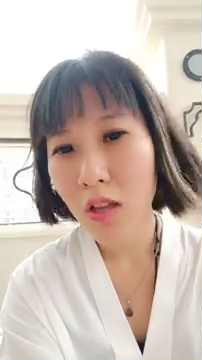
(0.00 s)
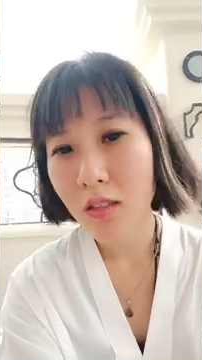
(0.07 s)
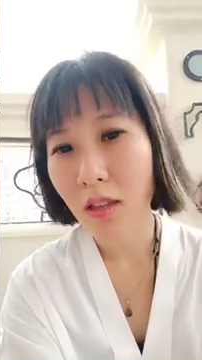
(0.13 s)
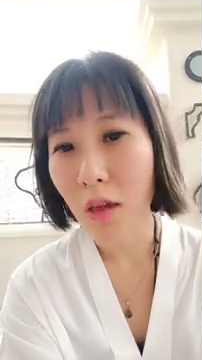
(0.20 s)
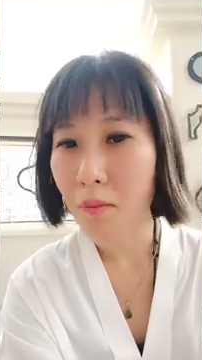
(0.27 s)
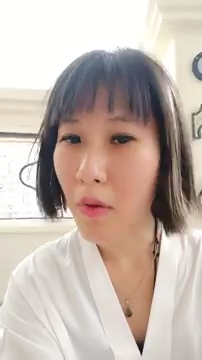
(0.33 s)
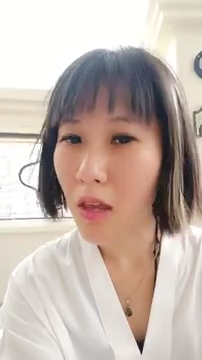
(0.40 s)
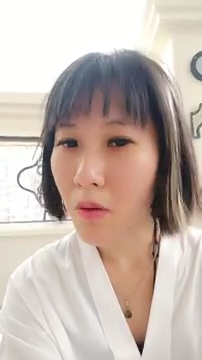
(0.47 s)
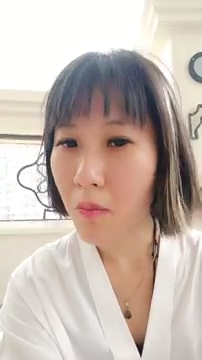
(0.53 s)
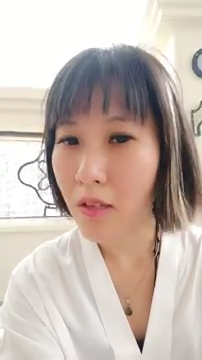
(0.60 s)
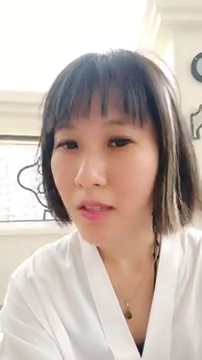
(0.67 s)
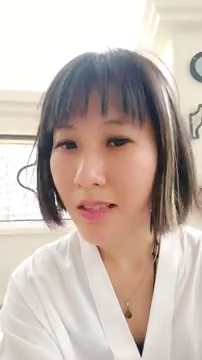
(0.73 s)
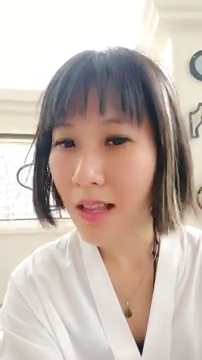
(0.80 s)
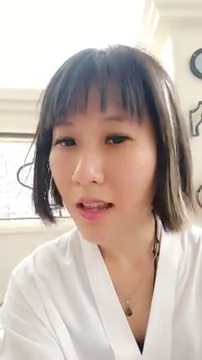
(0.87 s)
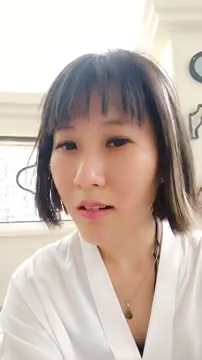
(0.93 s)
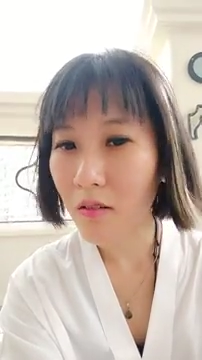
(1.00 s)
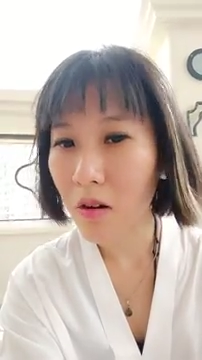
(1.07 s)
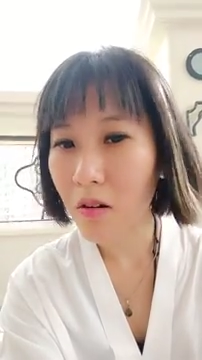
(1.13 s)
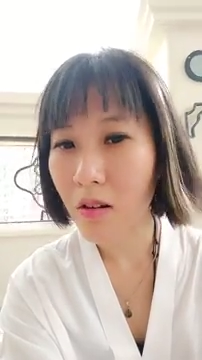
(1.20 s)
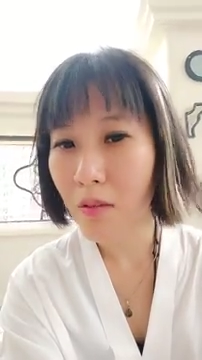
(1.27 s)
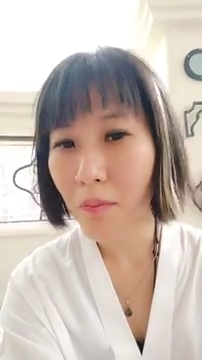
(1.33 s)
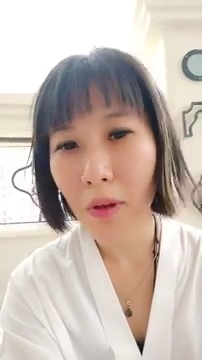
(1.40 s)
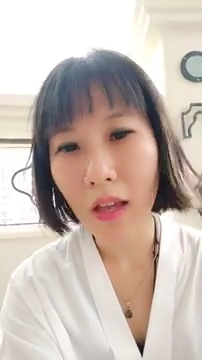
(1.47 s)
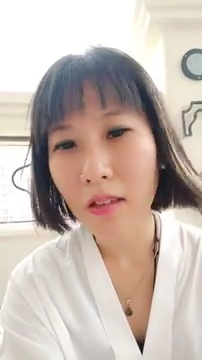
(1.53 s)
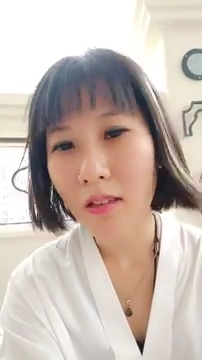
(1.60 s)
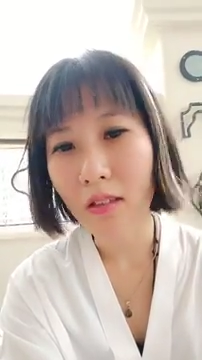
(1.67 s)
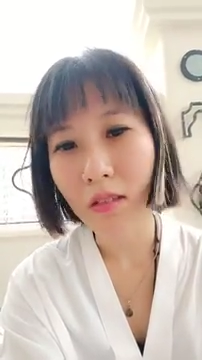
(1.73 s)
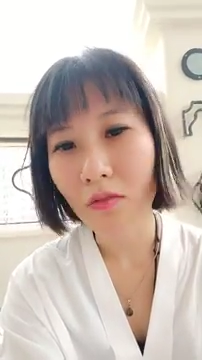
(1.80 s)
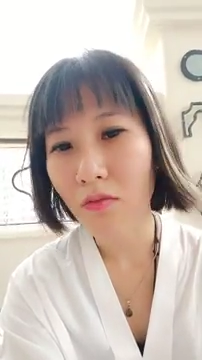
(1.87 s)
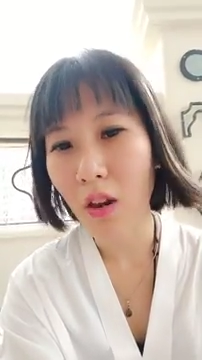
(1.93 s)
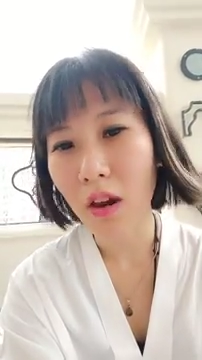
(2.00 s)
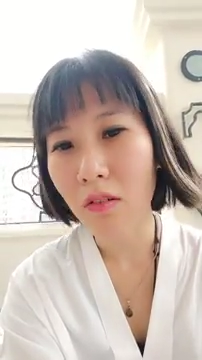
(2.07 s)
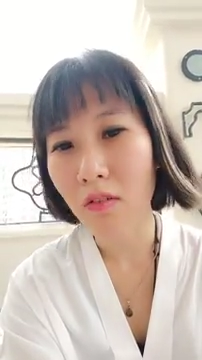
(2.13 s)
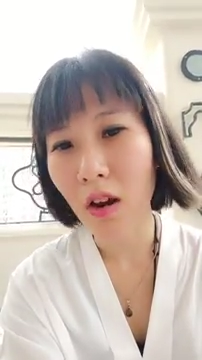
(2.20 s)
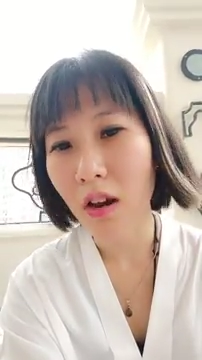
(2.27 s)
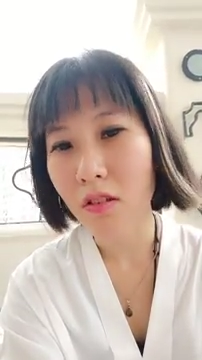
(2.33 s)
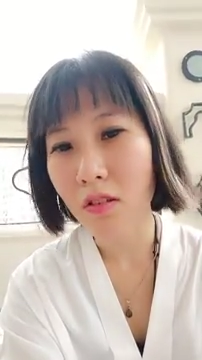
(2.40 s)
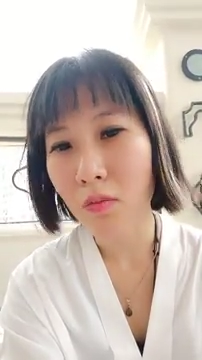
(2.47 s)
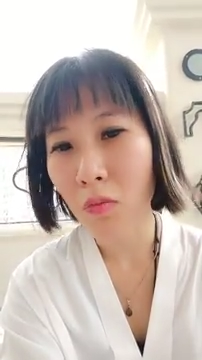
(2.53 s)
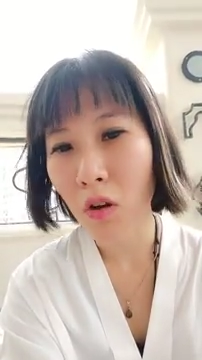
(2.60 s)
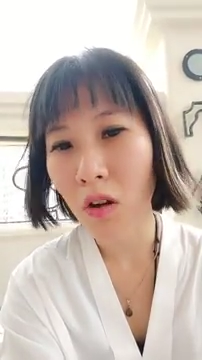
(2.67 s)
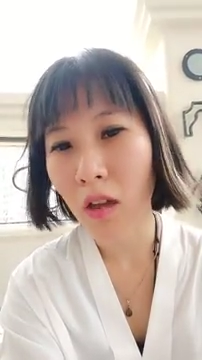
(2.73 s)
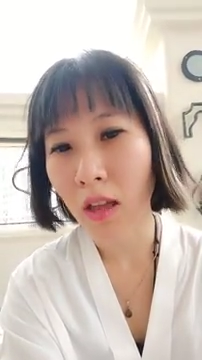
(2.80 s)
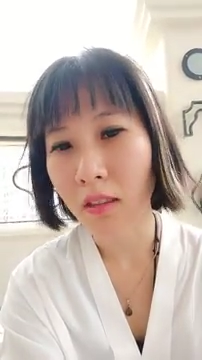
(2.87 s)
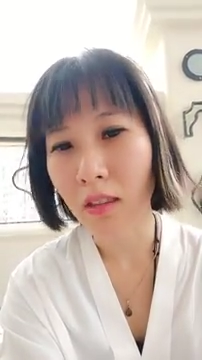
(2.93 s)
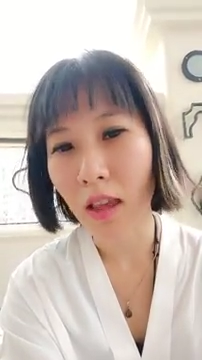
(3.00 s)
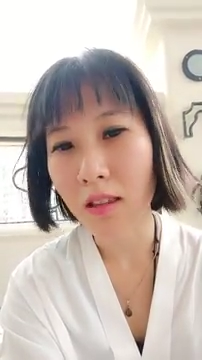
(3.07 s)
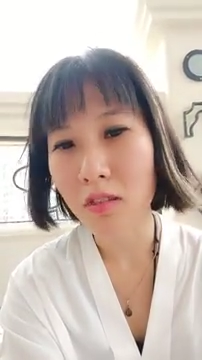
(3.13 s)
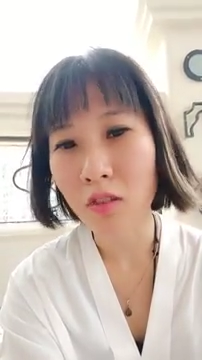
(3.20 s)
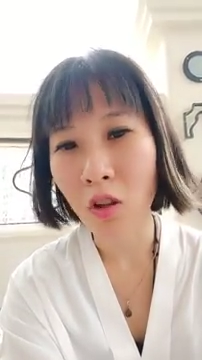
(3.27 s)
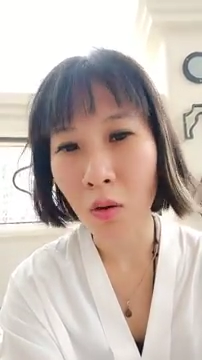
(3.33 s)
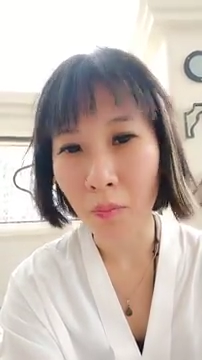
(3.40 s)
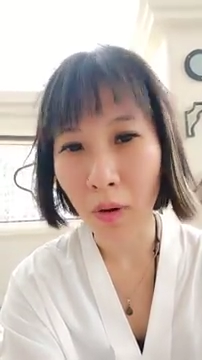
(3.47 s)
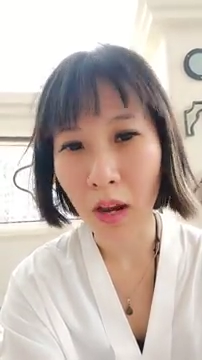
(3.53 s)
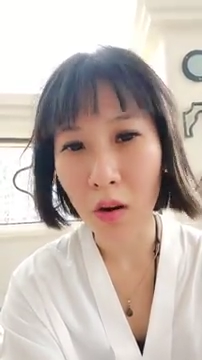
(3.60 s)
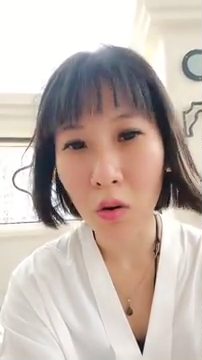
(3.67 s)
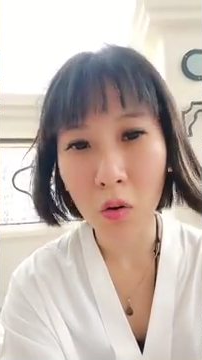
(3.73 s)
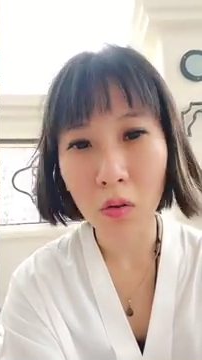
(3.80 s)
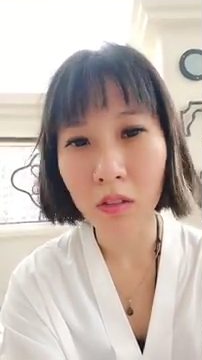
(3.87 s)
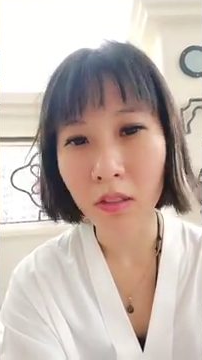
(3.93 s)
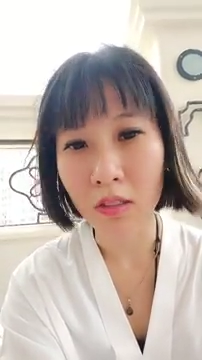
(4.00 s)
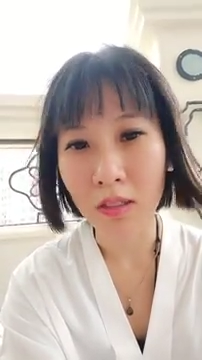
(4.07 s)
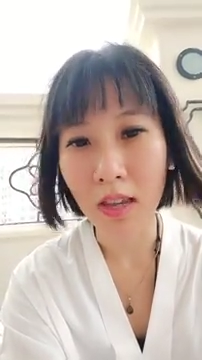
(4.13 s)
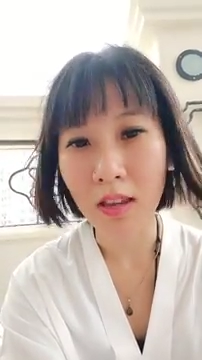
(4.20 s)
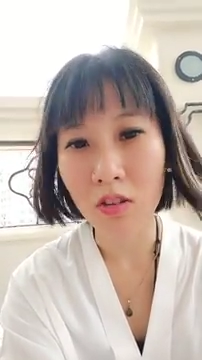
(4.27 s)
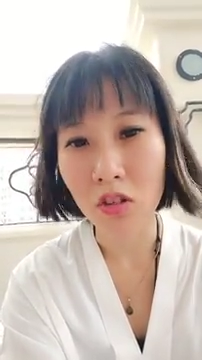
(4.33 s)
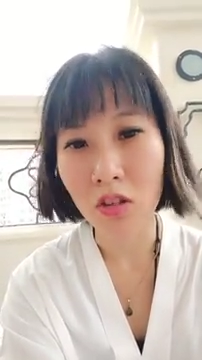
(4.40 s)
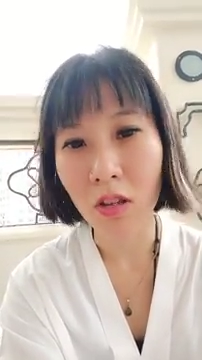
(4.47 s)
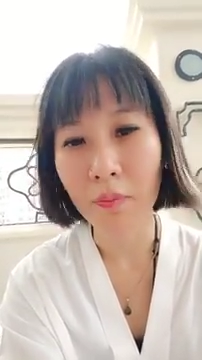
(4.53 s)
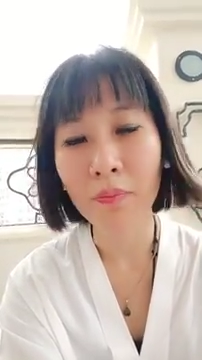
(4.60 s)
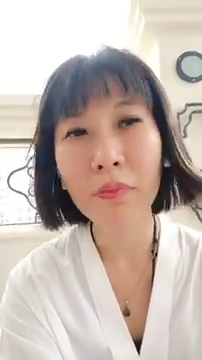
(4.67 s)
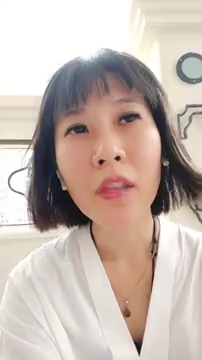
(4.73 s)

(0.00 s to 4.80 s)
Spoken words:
there may be slight cracking, but it's very small, and that's not my whole intention.